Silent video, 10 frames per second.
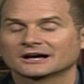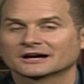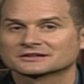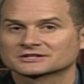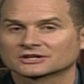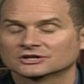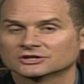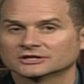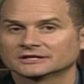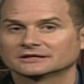God is a
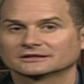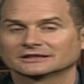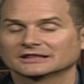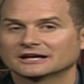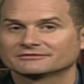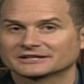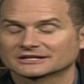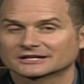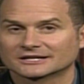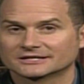good,
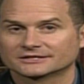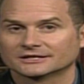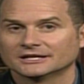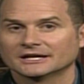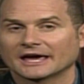loving God,